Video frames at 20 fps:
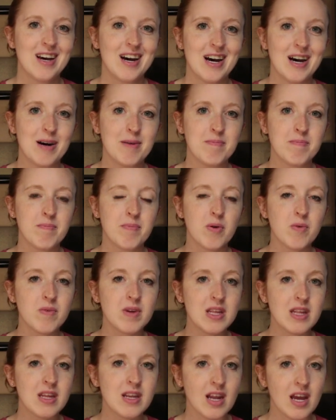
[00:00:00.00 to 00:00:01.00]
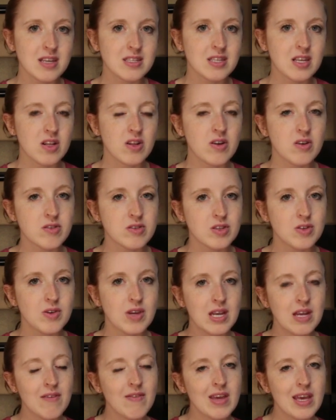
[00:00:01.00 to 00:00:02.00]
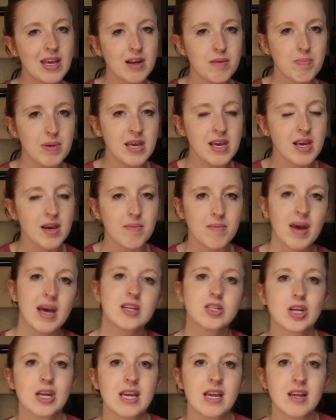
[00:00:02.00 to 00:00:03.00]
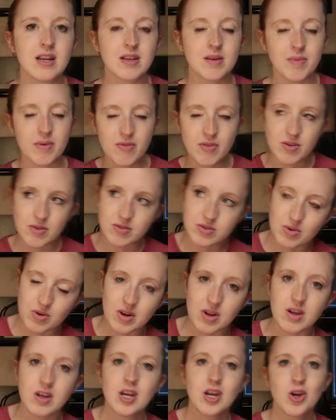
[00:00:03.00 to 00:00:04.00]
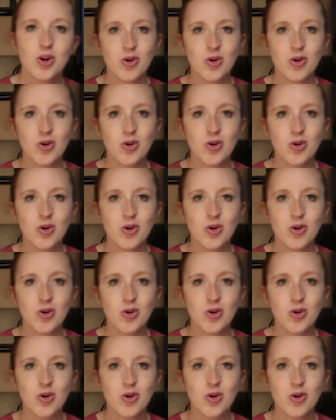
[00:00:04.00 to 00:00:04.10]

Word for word: Um, but really nice and close. You can even get a peek at Magic Kingdom if you sort of